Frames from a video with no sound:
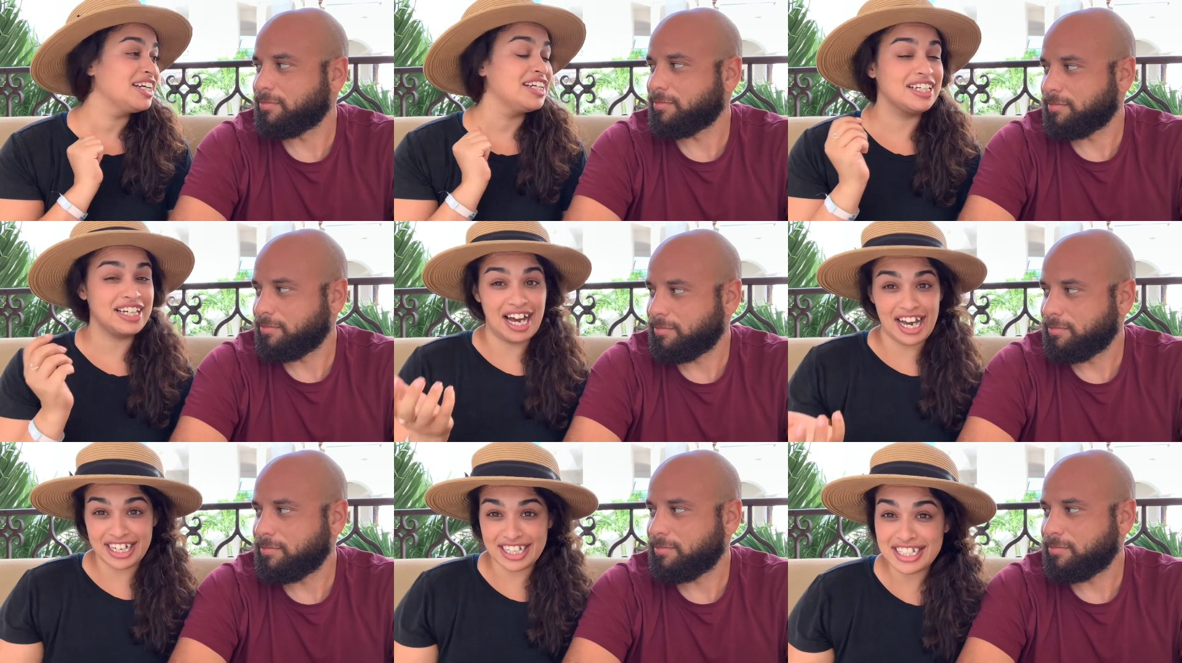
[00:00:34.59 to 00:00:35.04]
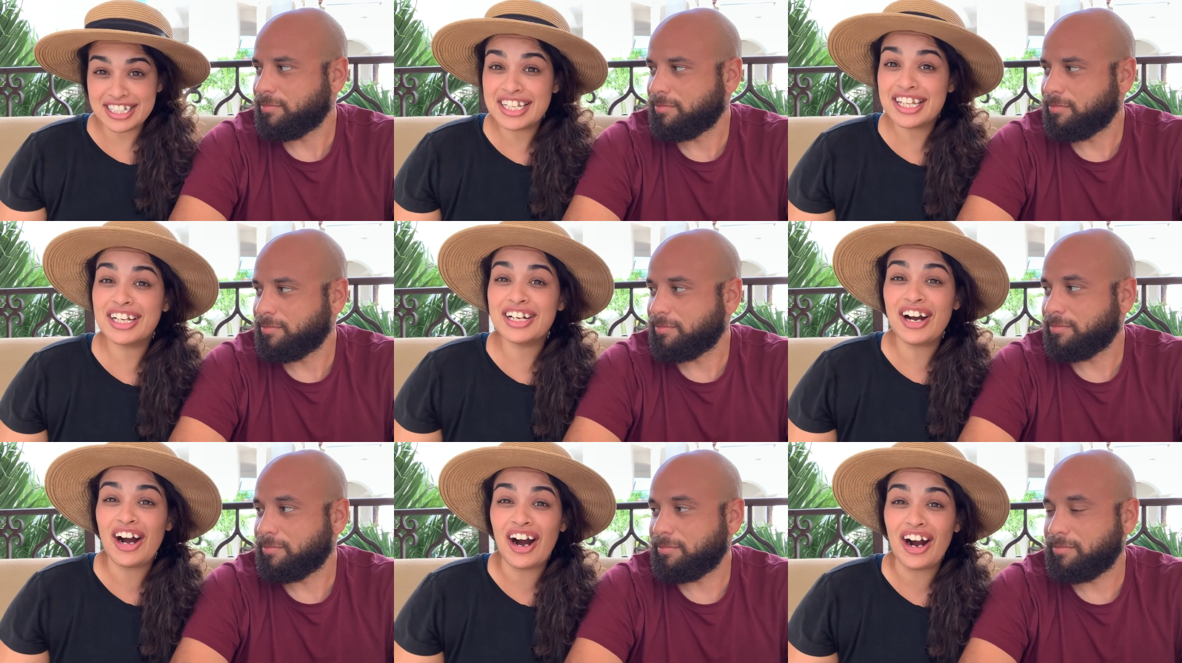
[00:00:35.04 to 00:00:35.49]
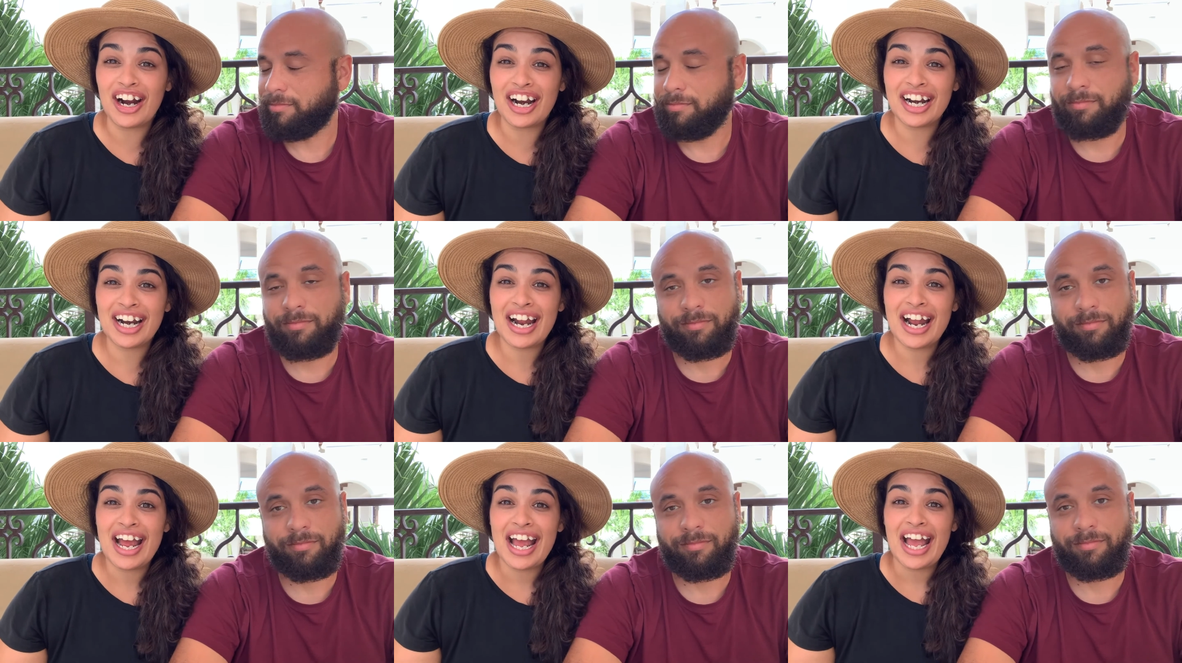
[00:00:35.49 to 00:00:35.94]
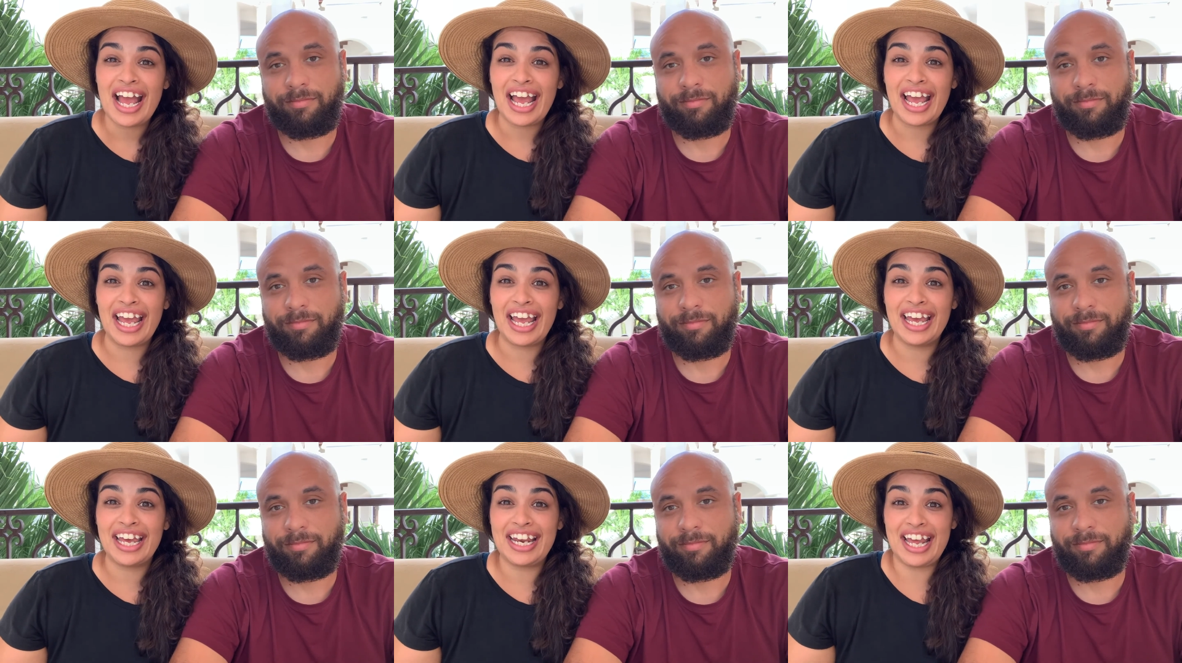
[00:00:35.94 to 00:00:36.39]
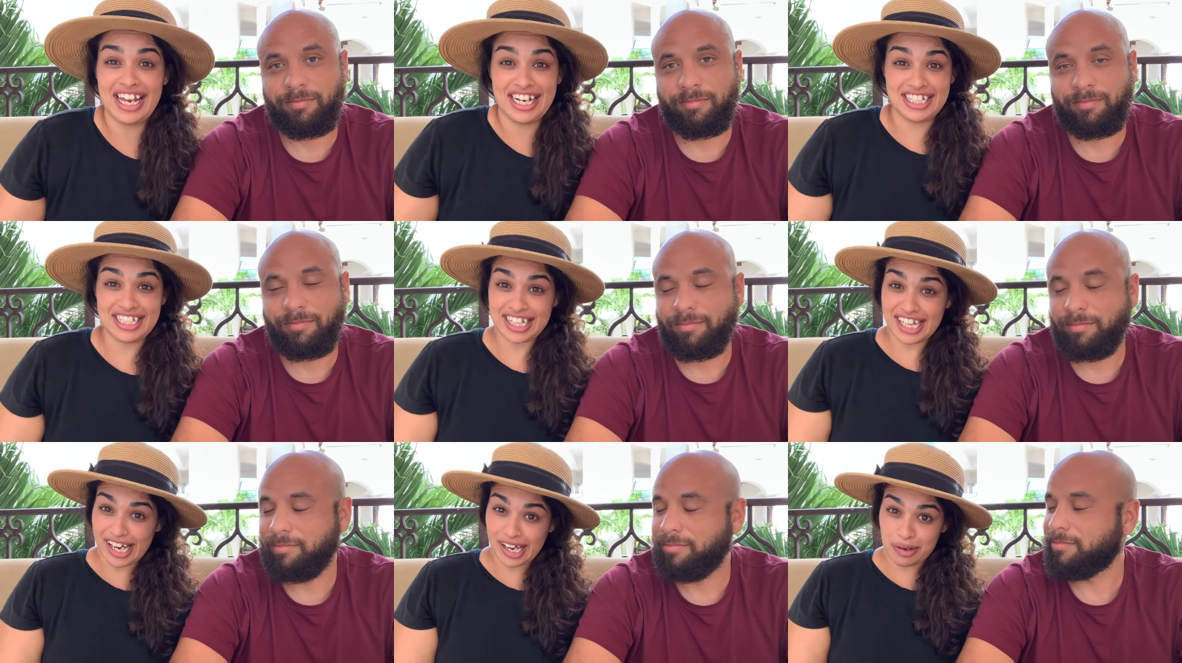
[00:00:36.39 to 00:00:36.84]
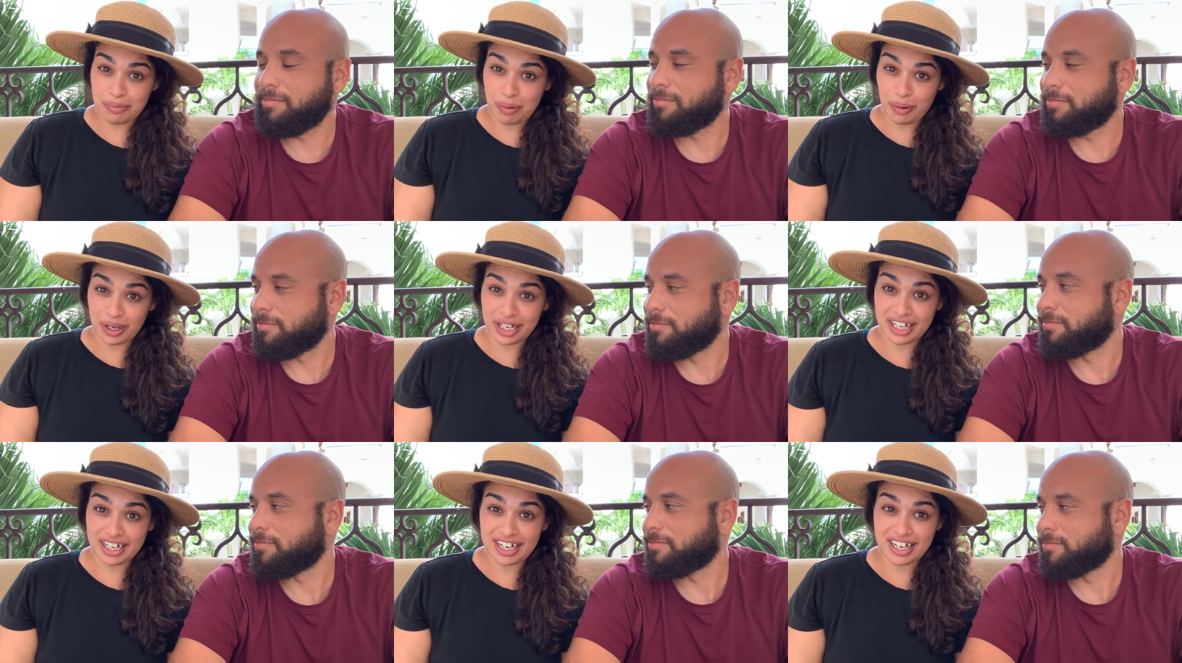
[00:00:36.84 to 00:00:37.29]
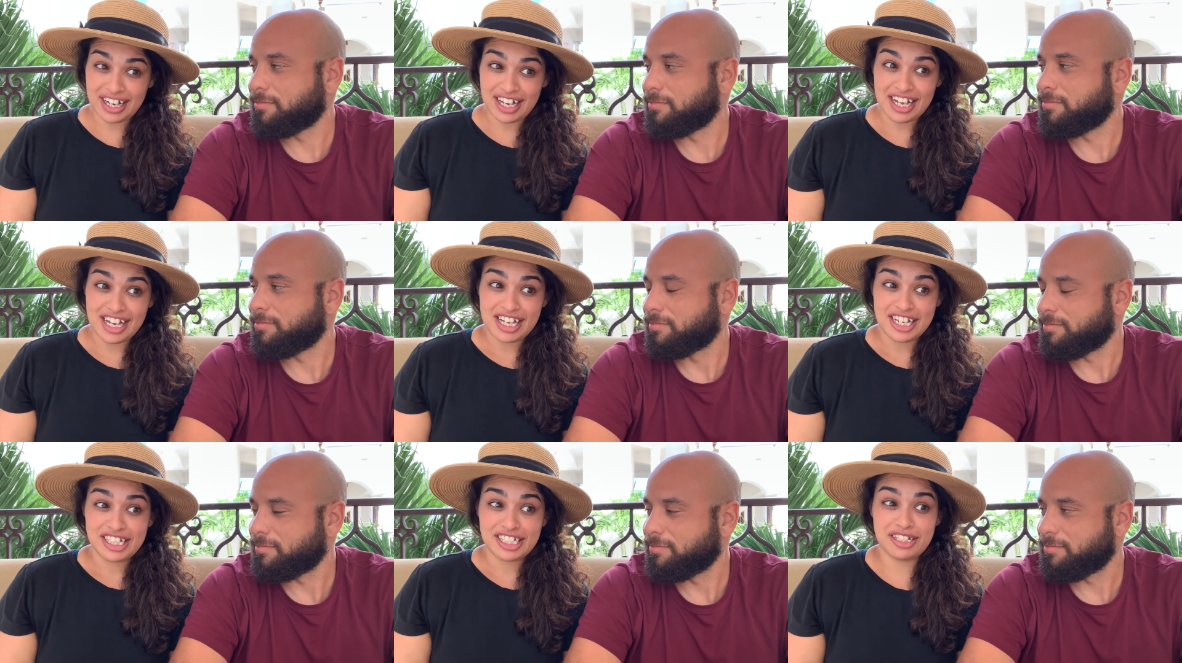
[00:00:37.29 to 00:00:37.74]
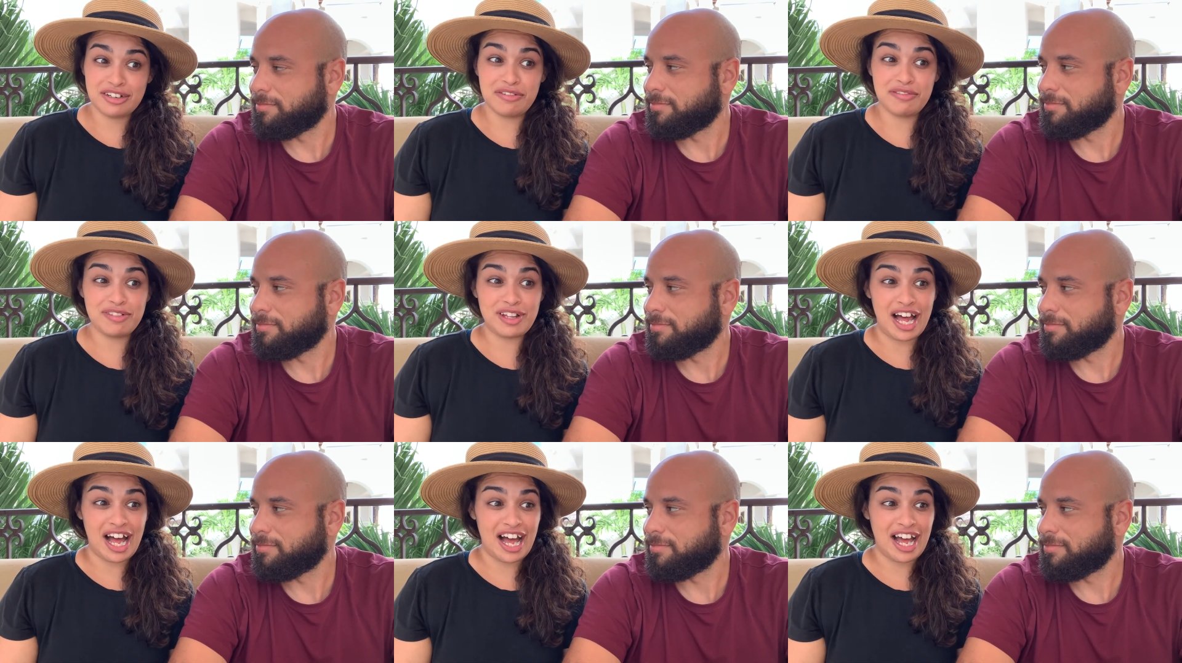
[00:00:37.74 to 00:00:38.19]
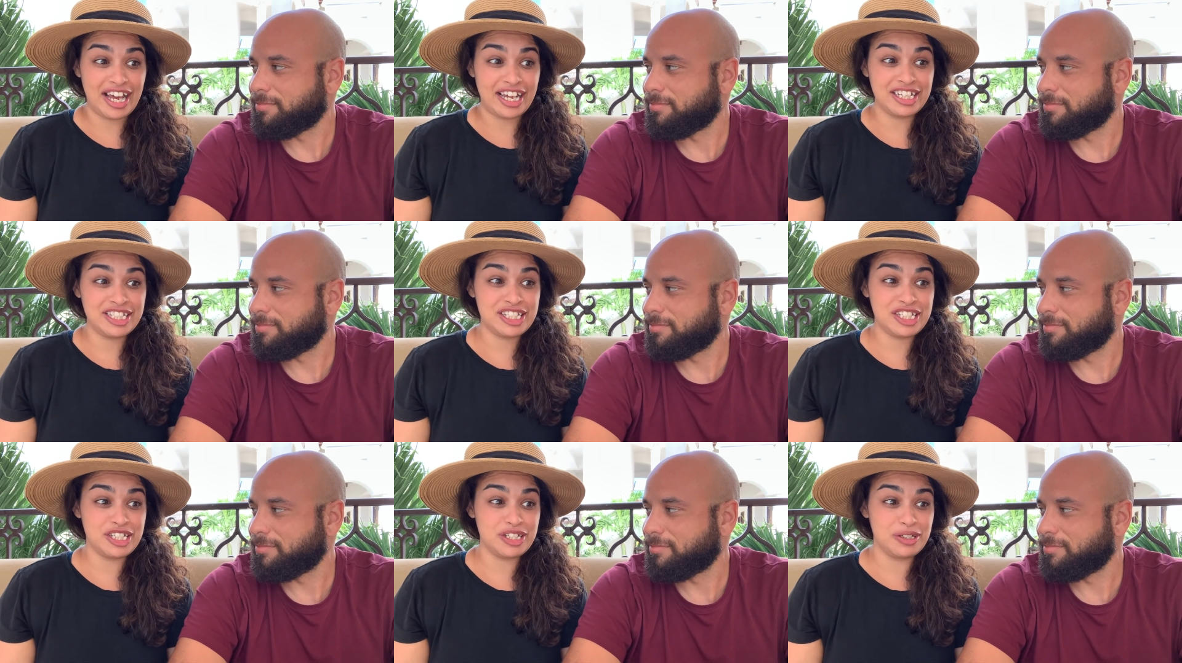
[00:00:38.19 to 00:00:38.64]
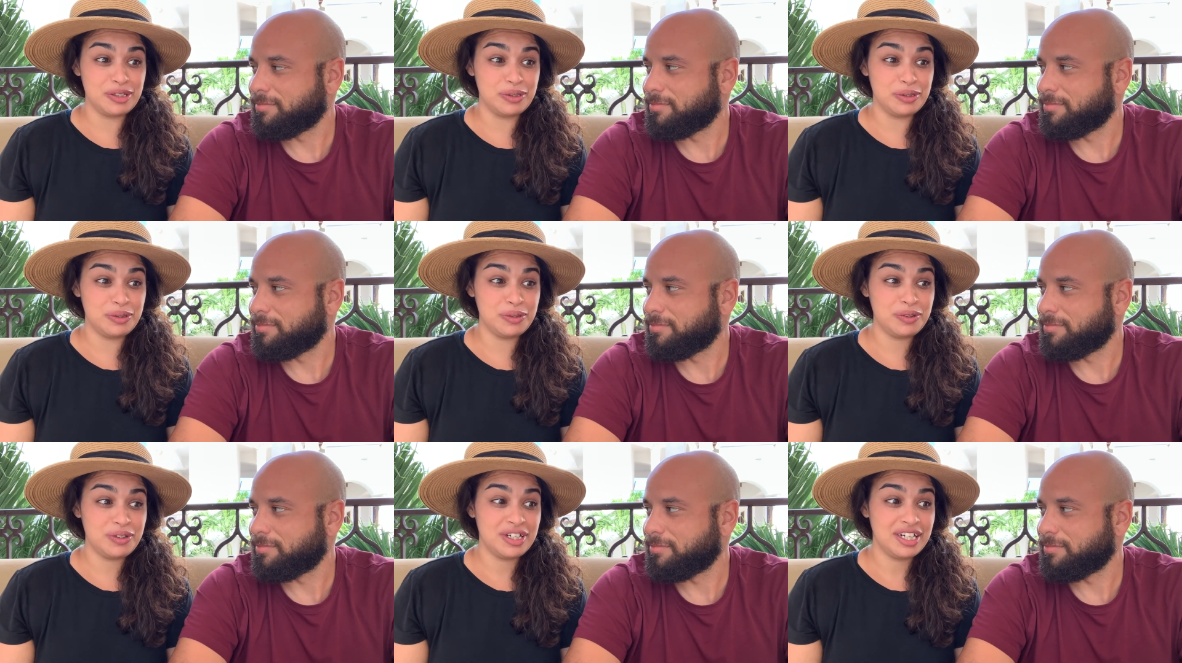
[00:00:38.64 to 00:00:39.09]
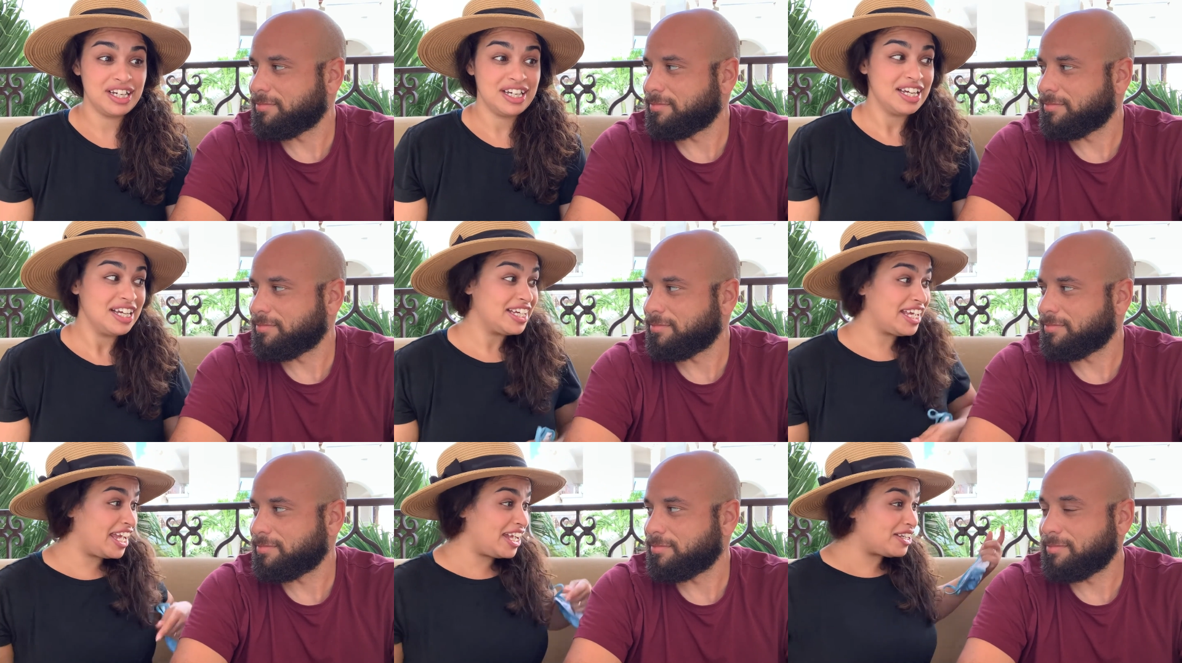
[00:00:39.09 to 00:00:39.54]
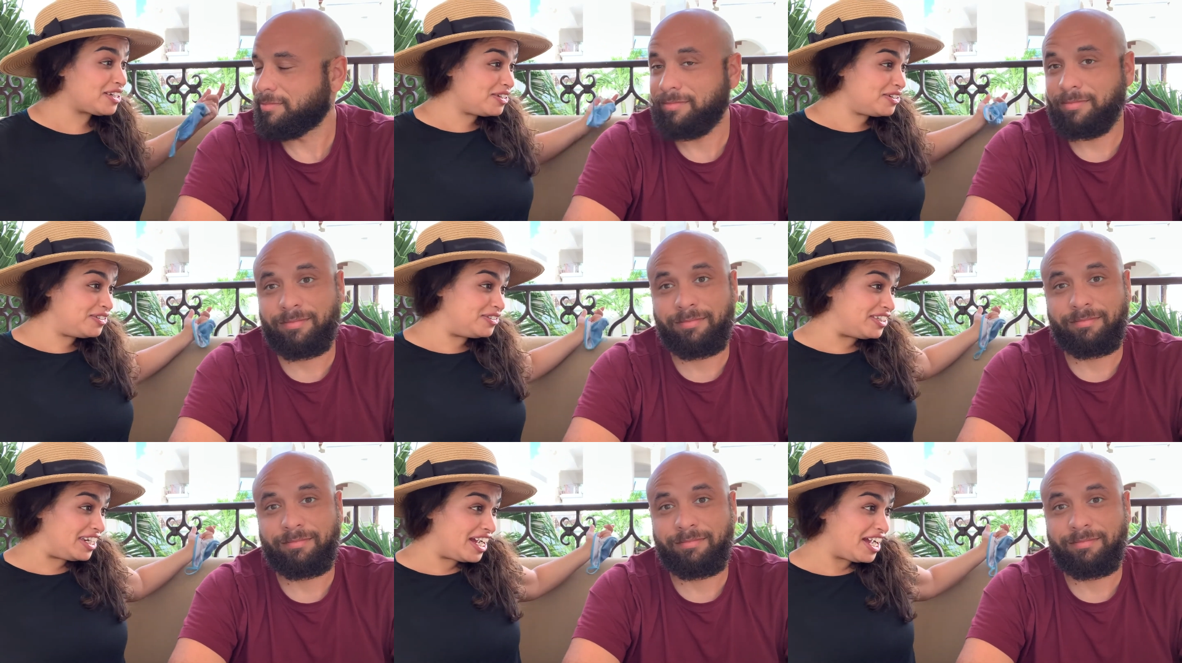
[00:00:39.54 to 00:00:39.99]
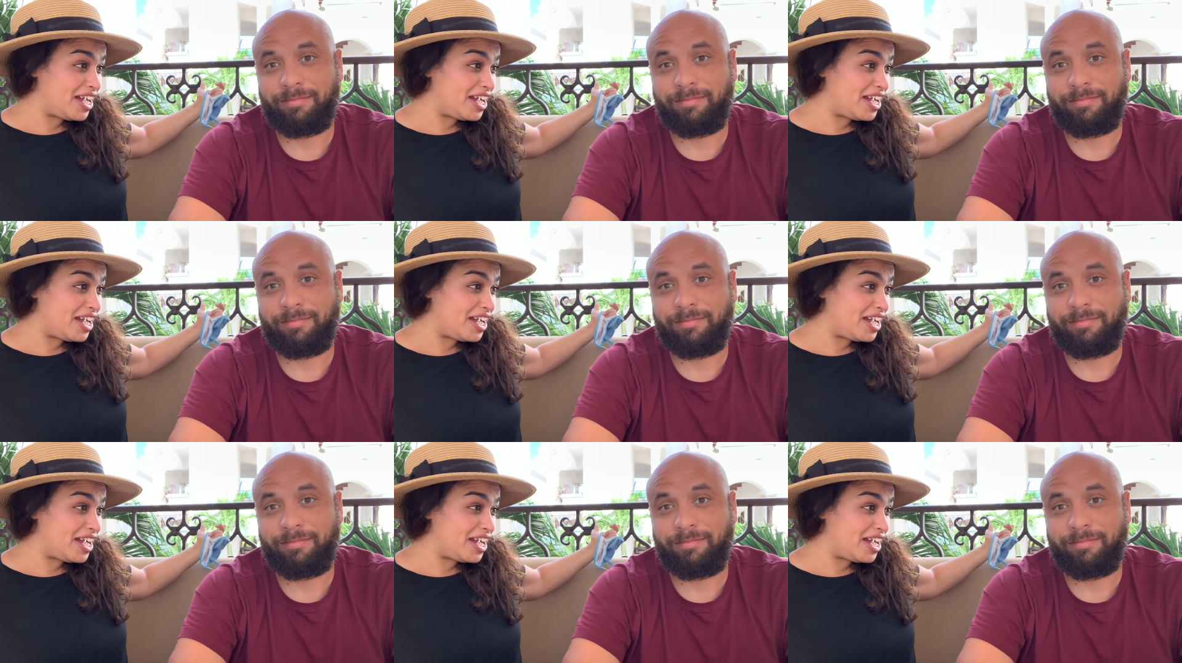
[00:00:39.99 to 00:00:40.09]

Speaker 1: got into the car, and headed to the airport to fly to Cancun.